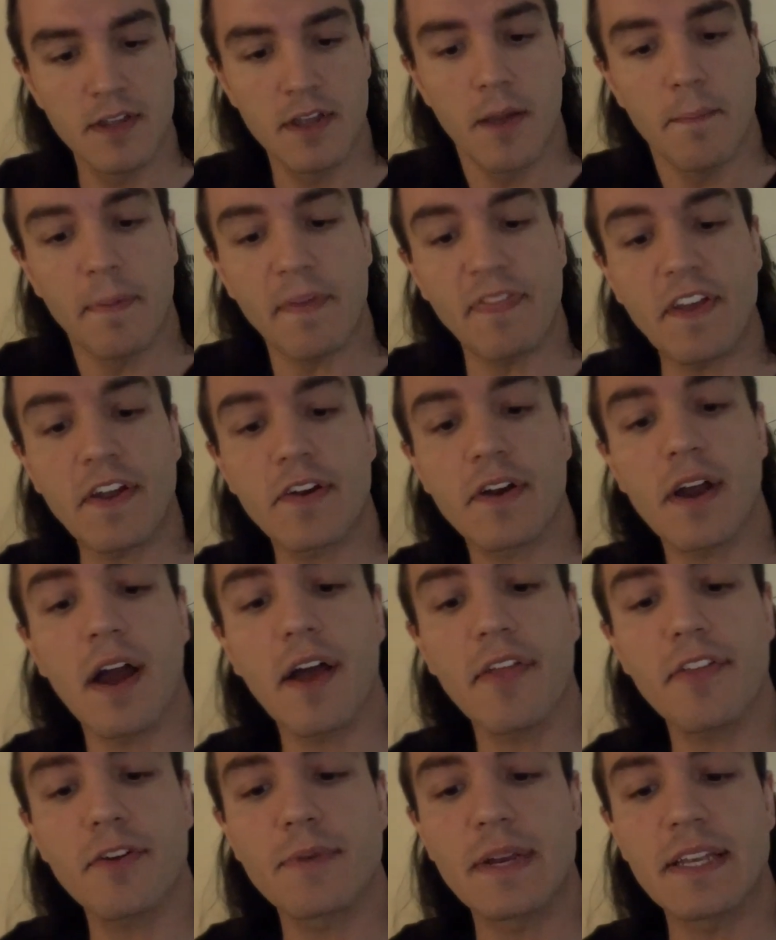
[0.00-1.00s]
But there are
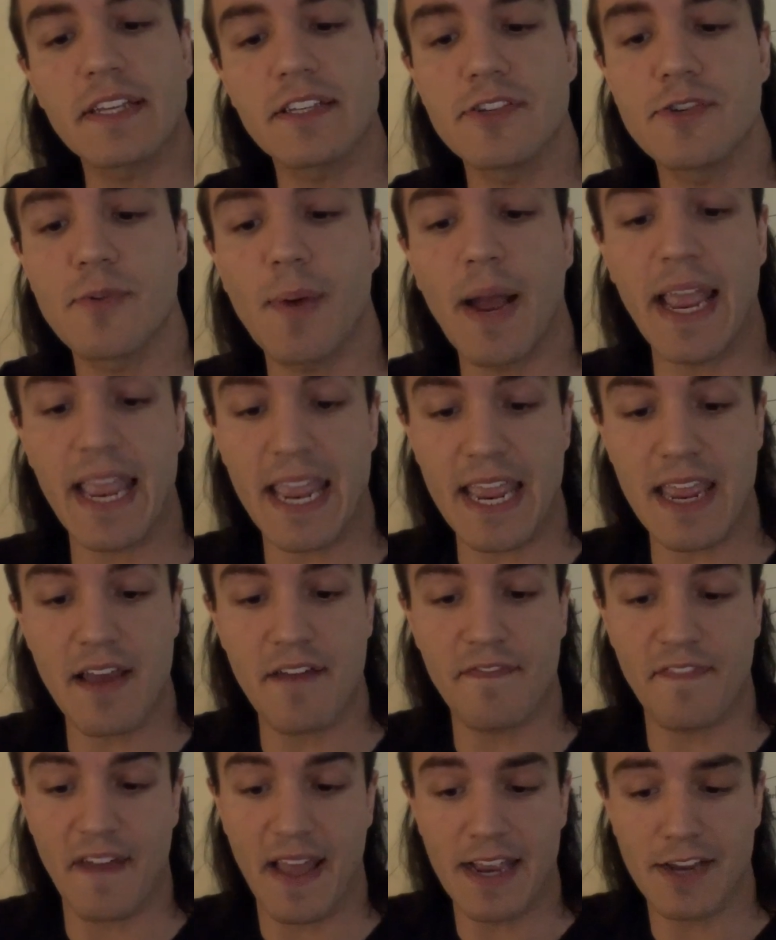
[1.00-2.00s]
other reasons why
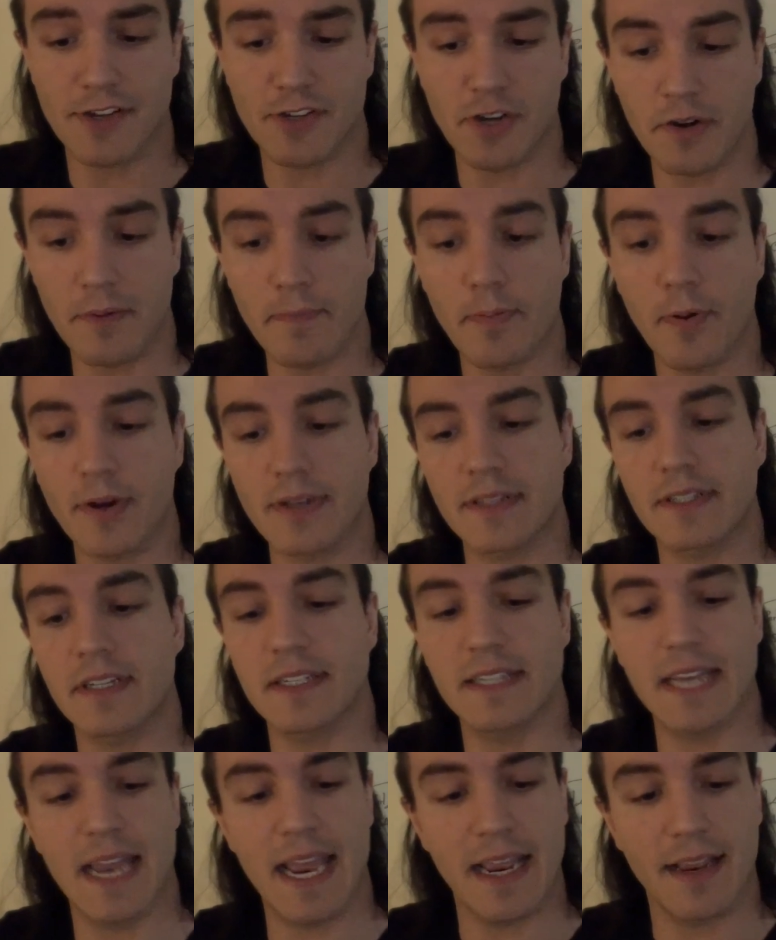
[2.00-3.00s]
EFAs are important
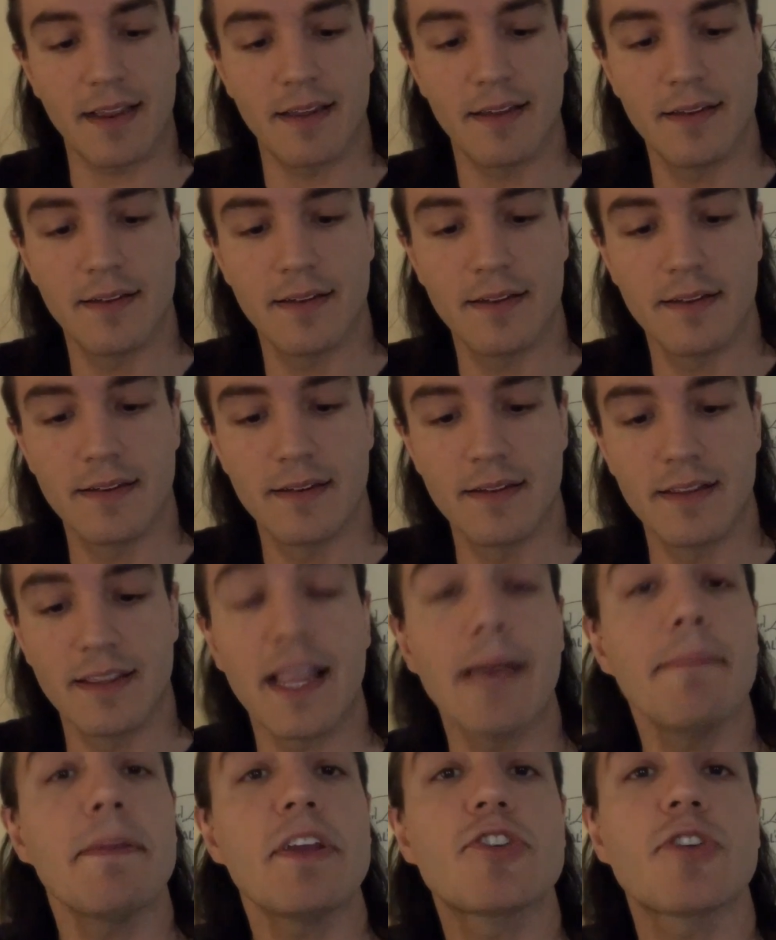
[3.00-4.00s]
to take.
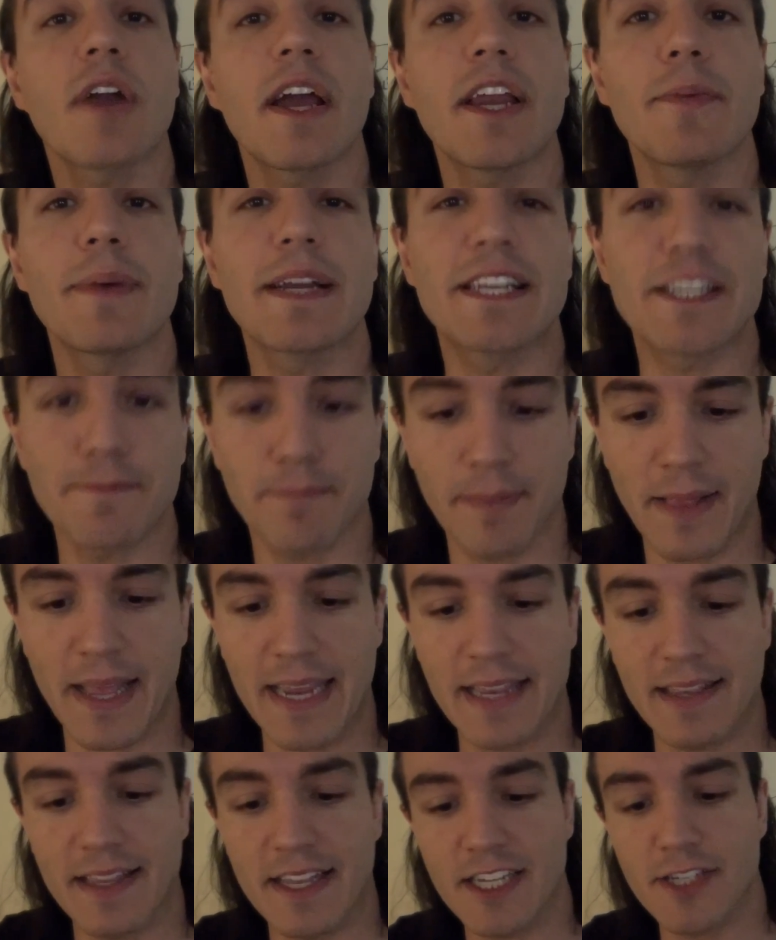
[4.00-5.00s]
Let me try to
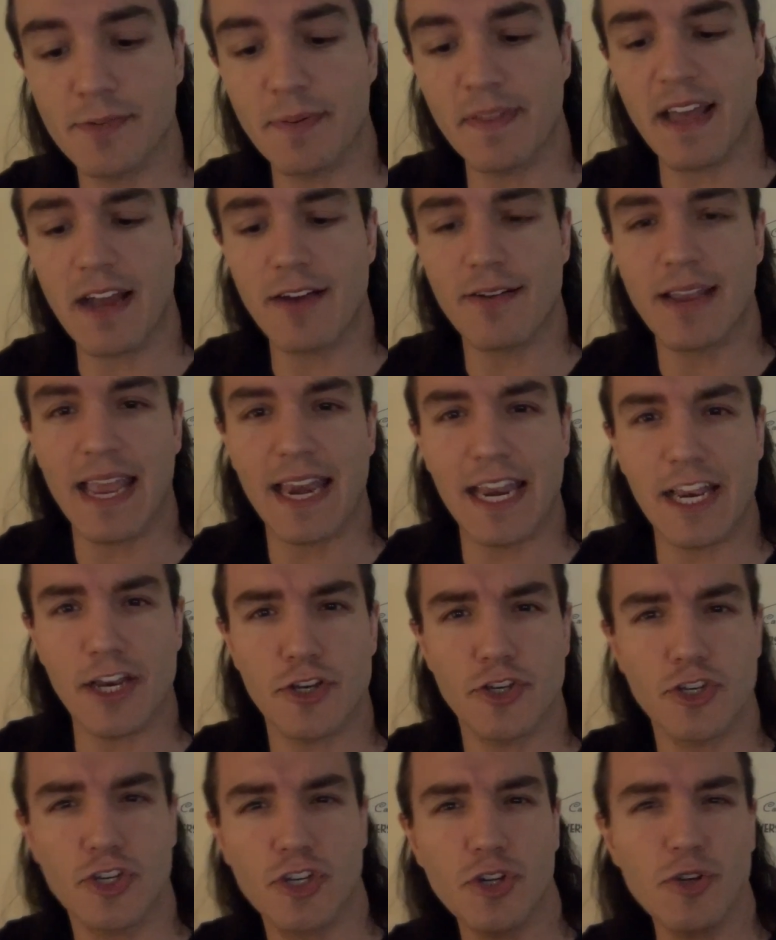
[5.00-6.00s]
explain this without
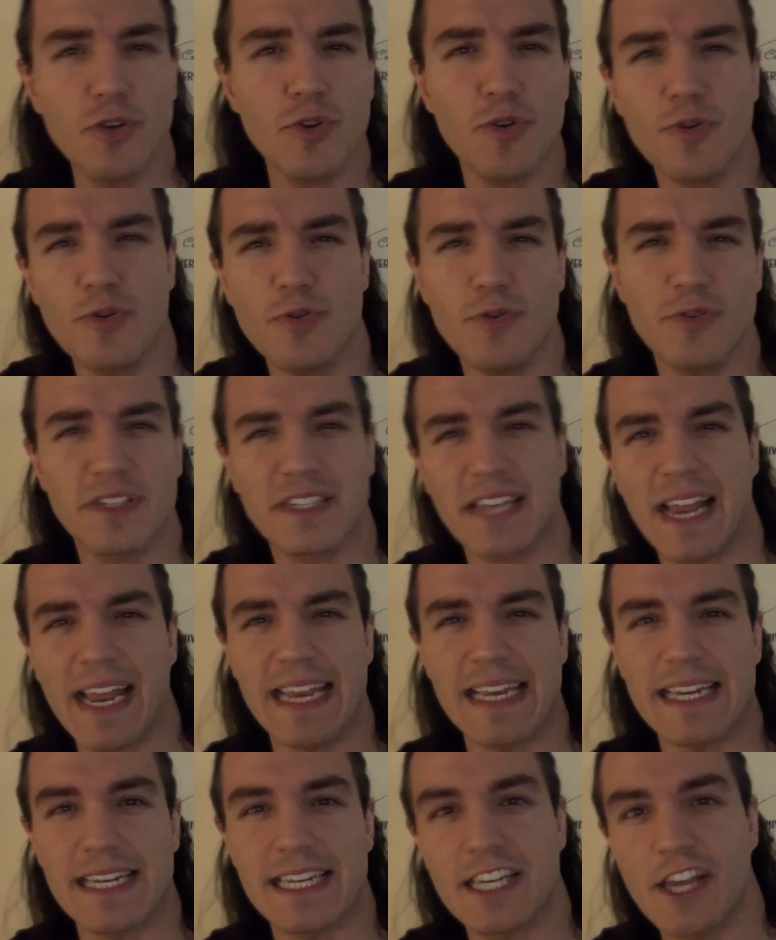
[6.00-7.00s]
getting too
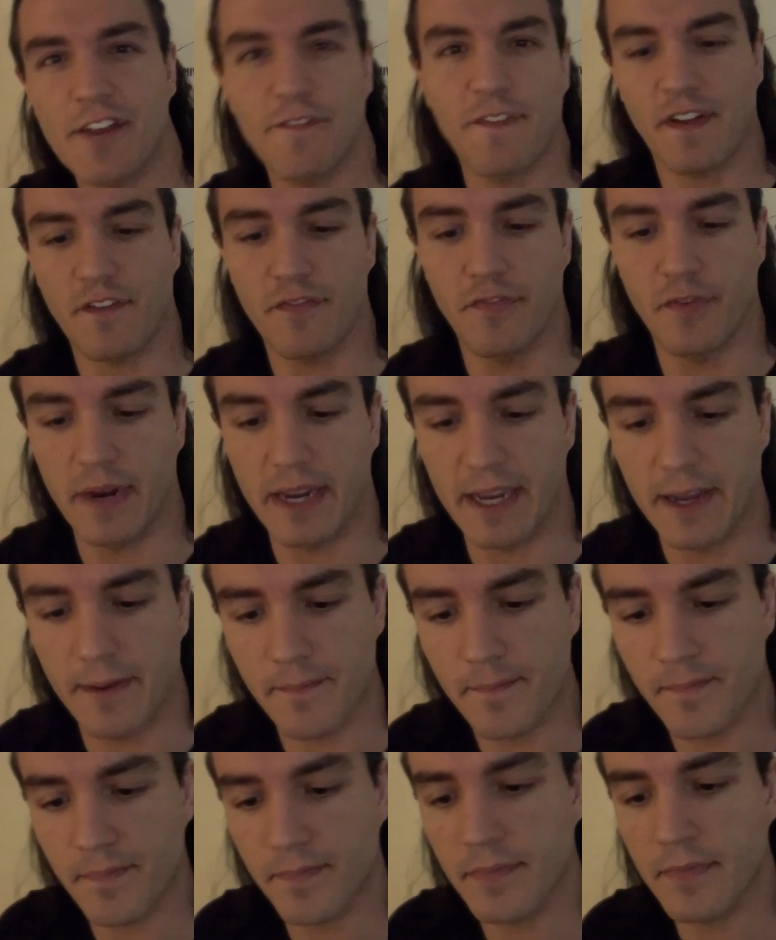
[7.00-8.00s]
scientific for you.
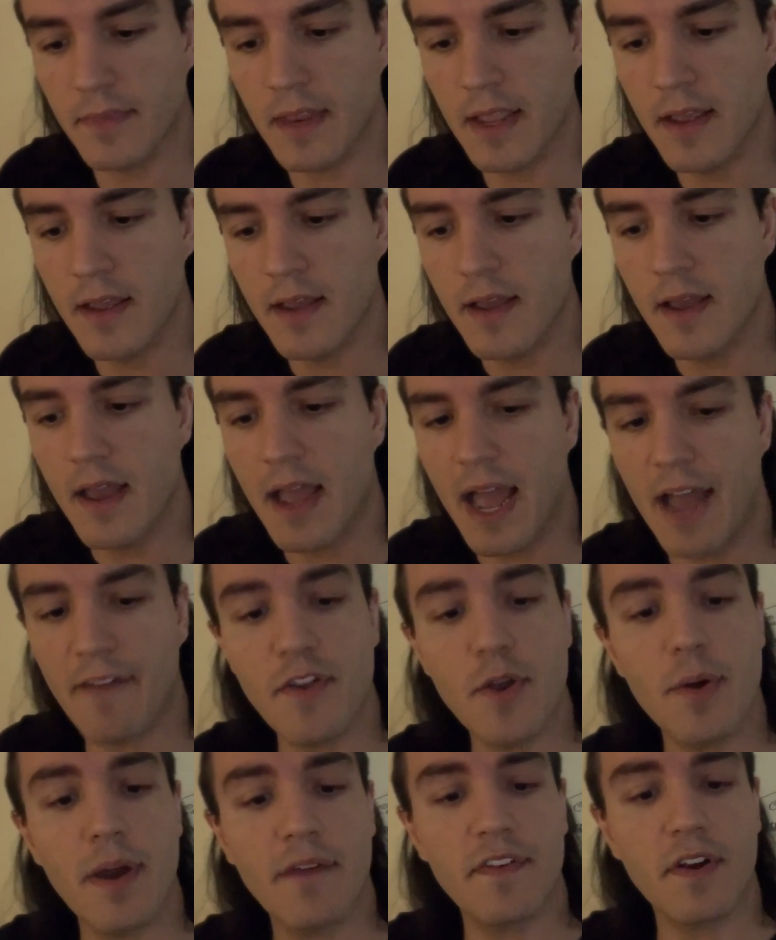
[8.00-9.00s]

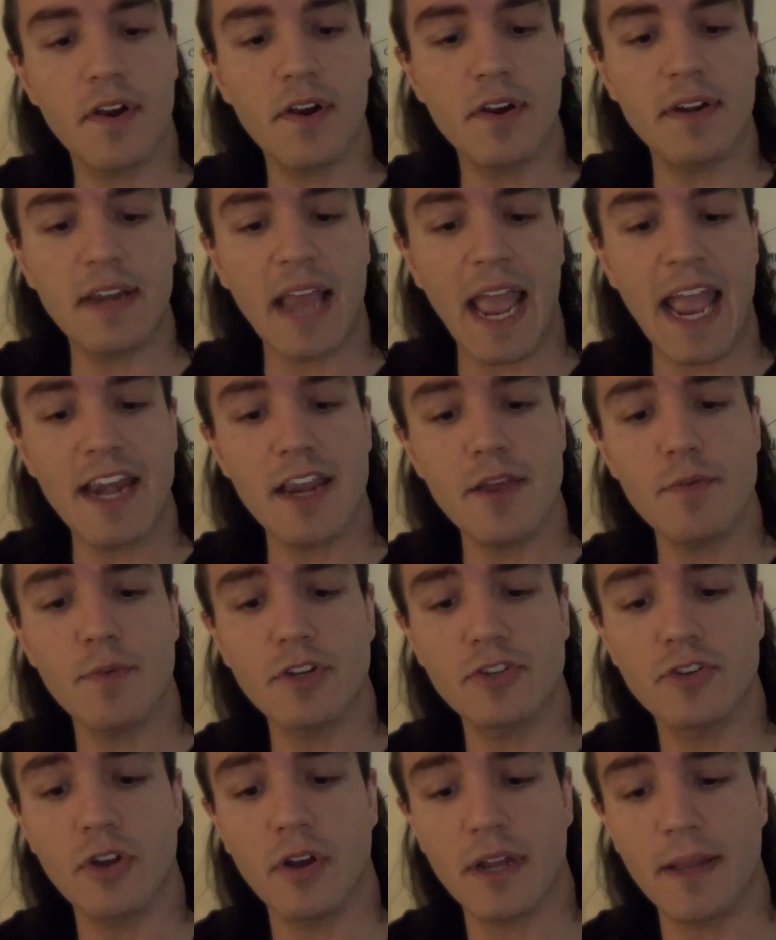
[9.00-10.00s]
Have you ever heard
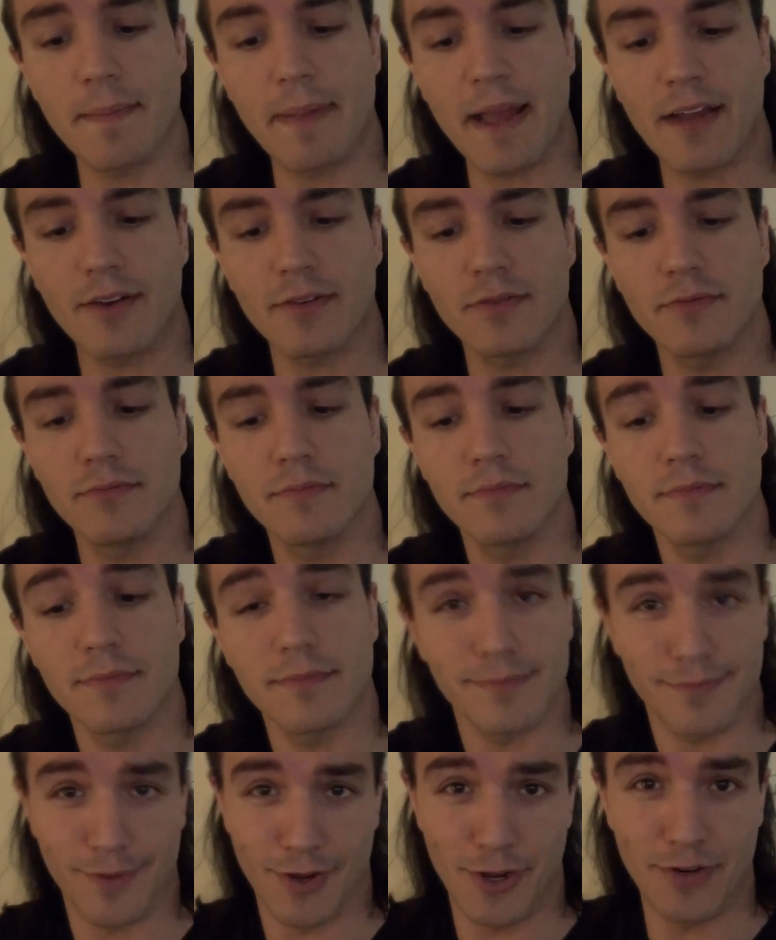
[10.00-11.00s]
anyone talk about
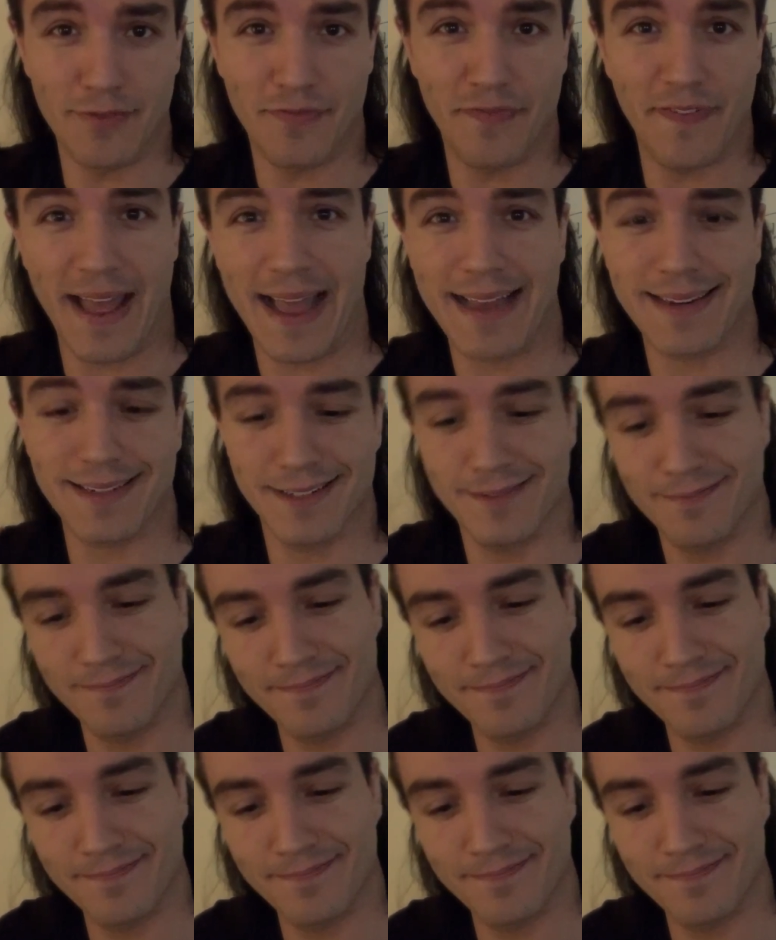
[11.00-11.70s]
good fat?